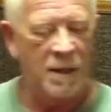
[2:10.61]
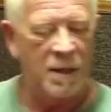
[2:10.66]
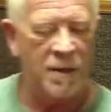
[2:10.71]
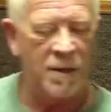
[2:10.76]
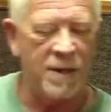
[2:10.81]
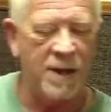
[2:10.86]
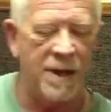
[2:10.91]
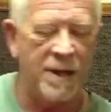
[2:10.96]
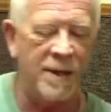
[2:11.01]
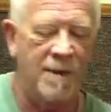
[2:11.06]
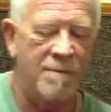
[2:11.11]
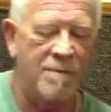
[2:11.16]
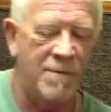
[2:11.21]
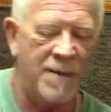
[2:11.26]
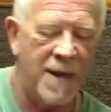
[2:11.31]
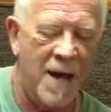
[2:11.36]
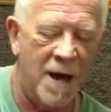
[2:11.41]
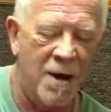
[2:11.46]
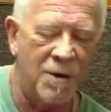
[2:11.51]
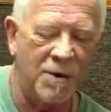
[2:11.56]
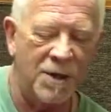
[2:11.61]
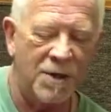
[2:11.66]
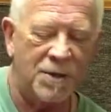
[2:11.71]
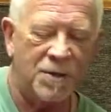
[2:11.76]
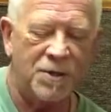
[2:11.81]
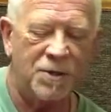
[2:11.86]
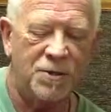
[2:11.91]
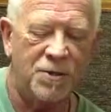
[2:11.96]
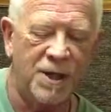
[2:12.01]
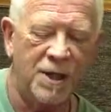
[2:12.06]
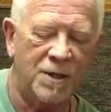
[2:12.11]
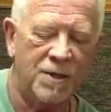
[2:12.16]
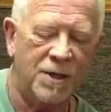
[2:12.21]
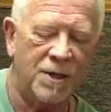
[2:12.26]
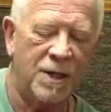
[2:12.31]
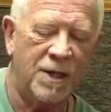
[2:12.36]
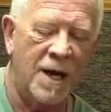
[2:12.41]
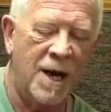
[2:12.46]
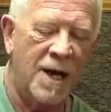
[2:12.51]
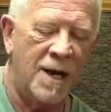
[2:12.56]
Okay, now that the strings are
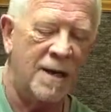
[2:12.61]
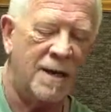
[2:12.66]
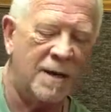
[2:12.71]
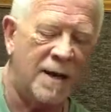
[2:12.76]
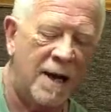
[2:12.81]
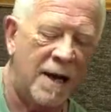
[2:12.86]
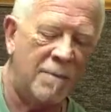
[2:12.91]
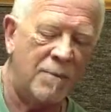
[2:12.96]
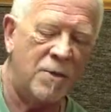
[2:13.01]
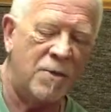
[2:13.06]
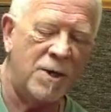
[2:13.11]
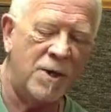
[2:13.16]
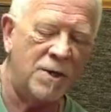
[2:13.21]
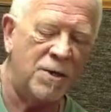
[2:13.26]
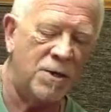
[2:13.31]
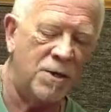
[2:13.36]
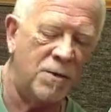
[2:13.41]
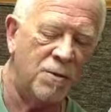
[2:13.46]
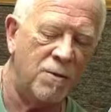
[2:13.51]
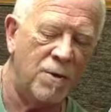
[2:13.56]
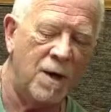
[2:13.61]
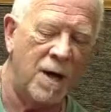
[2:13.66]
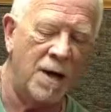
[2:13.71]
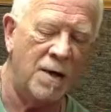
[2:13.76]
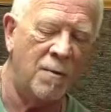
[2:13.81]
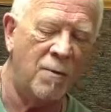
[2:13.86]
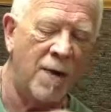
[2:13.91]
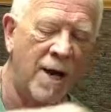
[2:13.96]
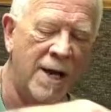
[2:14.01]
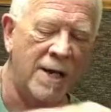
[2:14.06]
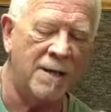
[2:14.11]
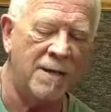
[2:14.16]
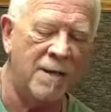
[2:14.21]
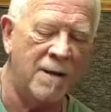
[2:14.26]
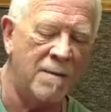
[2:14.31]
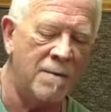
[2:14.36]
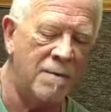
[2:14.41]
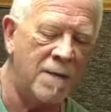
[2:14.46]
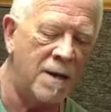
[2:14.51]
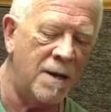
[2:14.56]
cut, I'm going to unwind
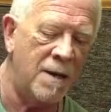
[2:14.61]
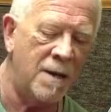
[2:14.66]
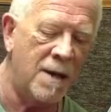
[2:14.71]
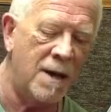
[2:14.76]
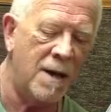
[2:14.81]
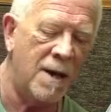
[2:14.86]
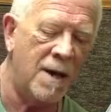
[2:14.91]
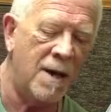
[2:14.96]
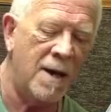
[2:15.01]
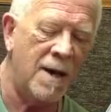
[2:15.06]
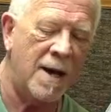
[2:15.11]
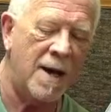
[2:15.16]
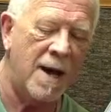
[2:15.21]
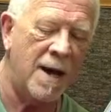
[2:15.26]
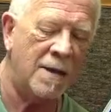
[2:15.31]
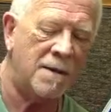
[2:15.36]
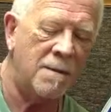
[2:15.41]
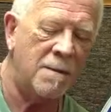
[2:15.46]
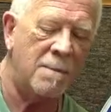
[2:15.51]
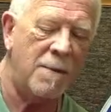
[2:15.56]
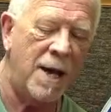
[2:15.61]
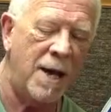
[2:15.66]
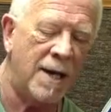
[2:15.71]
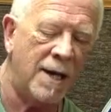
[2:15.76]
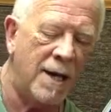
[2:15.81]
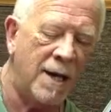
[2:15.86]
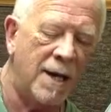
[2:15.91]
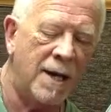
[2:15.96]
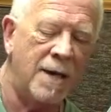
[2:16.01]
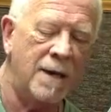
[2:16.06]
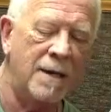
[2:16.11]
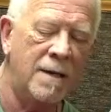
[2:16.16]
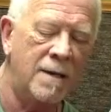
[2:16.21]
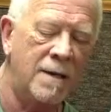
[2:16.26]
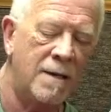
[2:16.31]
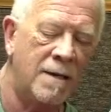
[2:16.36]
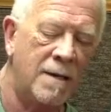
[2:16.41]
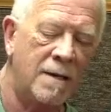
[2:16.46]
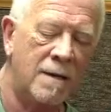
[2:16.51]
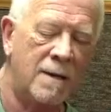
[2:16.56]
them at the peg head,
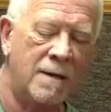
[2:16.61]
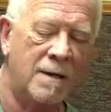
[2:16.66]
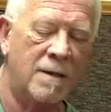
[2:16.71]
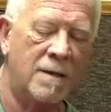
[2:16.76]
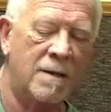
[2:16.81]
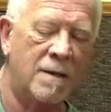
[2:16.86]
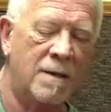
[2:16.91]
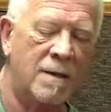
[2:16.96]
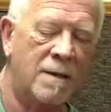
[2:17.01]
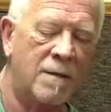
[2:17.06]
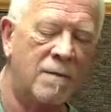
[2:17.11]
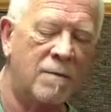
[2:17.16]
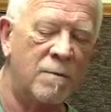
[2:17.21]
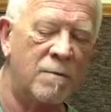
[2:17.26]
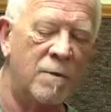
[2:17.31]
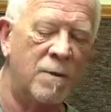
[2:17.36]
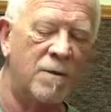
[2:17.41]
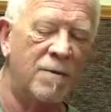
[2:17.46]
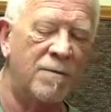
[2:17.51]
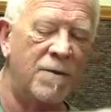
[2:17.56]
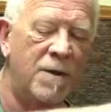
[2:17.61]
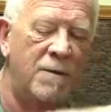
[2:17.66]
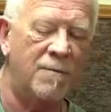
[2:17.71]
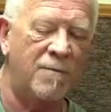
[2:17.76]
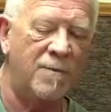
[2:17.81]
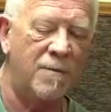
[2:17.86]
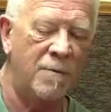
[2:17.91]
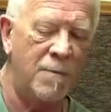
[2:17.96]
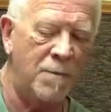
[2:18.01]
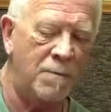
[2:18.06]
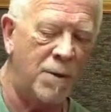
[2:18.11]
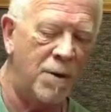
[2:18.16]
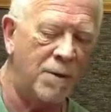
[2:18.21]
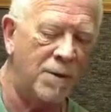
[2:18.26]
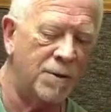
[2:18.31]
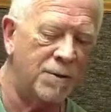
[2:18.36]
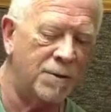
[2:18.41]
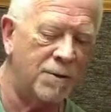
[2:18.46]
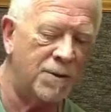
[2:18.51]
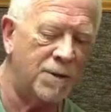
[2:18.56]
remove them from the
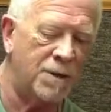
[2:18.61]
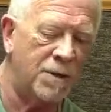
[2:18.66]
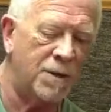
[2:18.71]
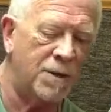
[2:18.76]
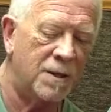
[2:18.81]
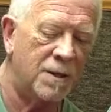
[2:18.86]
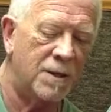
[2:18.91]
posts.